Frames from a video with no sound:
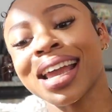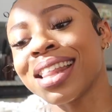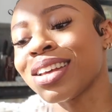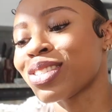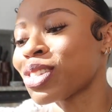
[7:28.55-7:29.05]

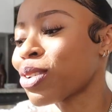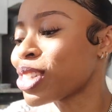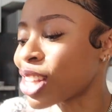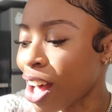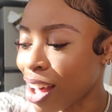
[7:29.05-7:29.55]
and they're so
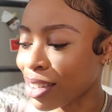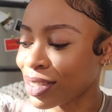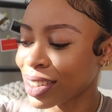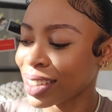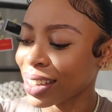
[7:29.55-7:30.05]

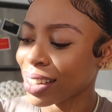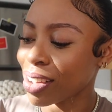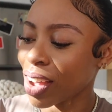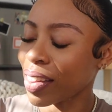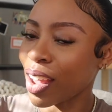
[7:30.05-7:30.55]
soft.
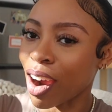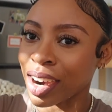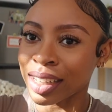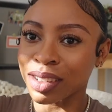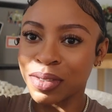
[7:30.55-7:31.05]
Love how they
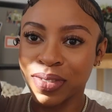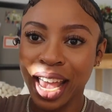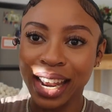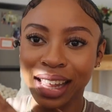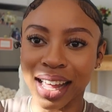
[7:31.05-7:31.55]
already look
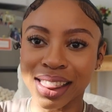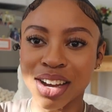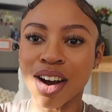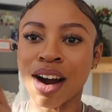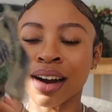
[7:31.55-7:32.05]
faded, like
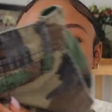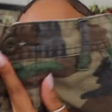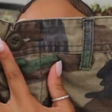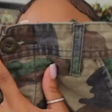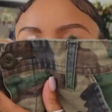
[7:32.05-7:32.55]
they're already
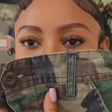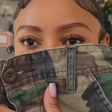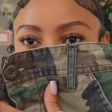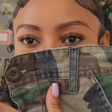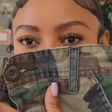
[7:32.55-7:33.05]
giving
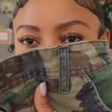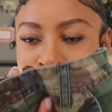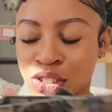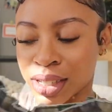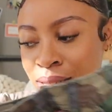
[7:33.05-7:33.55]
vintage.
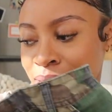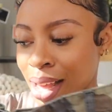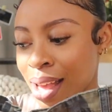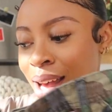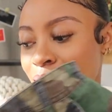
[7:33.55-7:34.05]
I'm
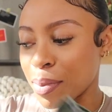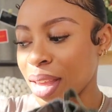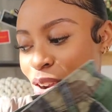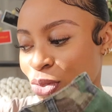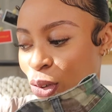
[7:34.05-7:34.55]

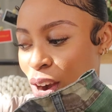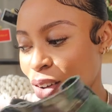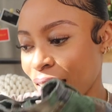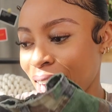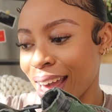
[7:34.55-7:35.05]
here for
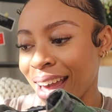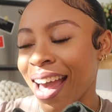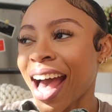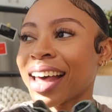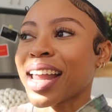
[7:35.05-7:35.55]
it, okay?
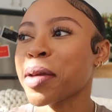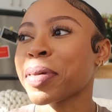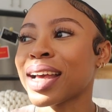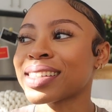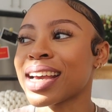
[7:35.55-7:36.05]
I
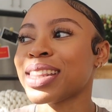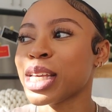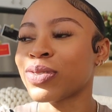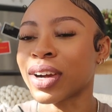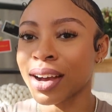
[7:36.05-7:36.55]
like pants like
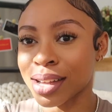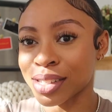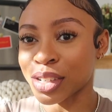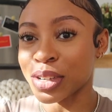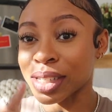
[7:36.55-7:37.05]
these for
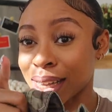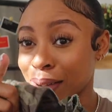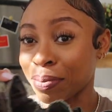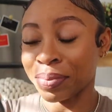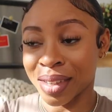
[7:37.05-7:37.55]
concerts,
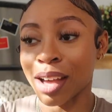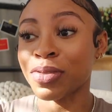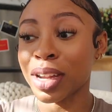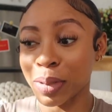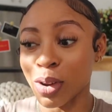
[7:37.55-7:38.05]
and I'm
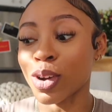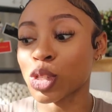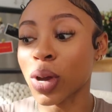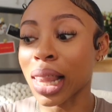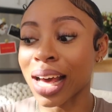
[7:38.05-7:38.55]
finna be
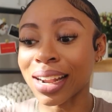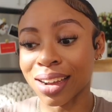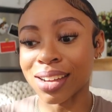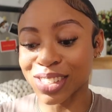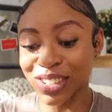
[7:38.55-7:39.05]
going to a lot
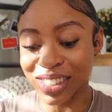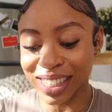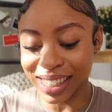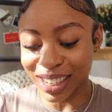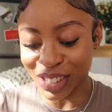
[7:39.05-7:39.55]
of concerts
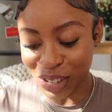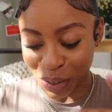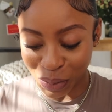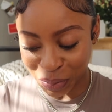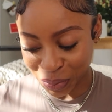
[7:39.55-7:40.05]
this year,
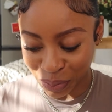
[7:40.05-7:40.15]
so